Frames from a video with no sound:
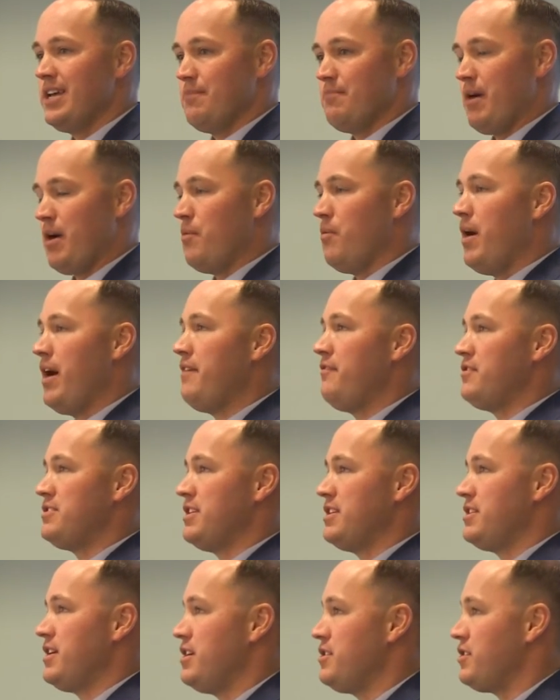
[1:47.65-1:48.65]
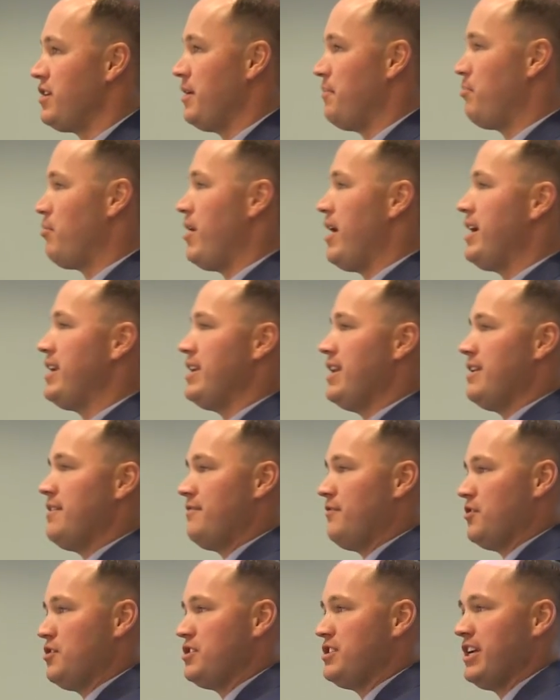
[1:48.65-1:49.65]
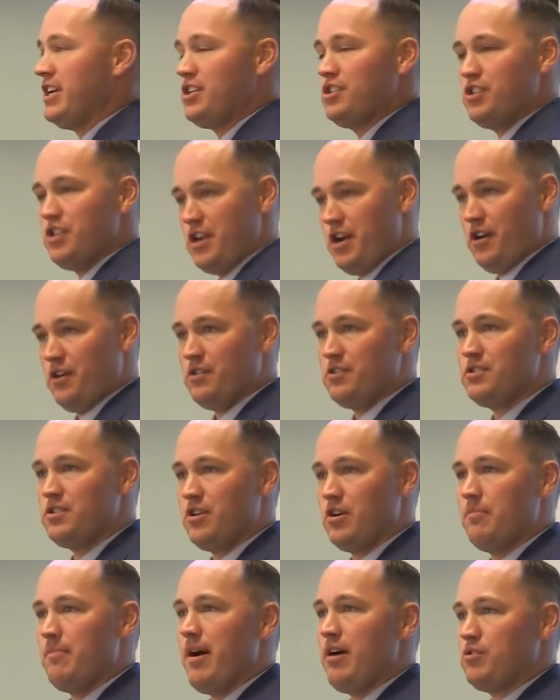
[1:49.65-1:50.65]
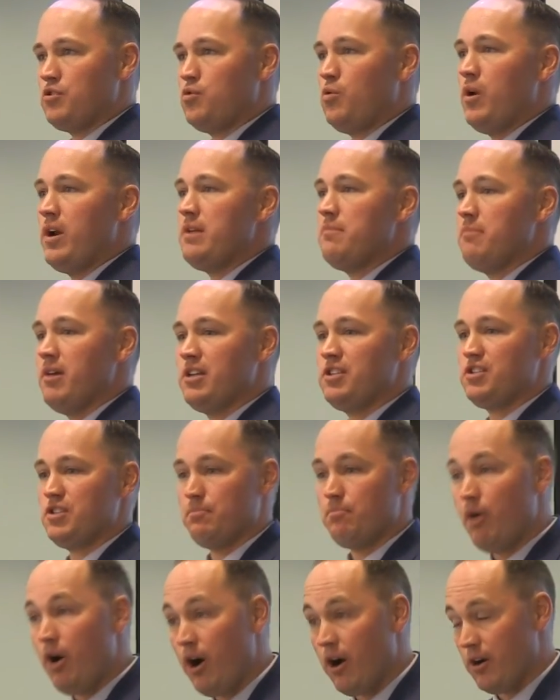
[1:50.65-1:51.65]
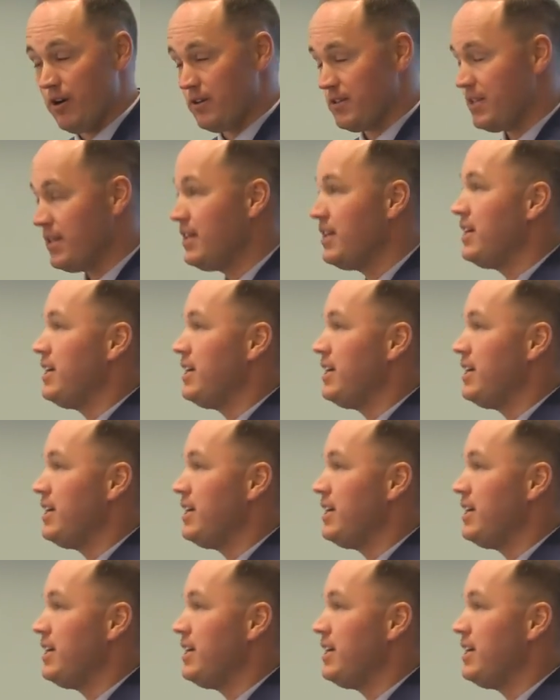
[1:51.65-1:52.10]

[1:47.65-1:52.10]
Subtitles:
My wife is essentially pregnant for 6 years. They're about 20 months apart.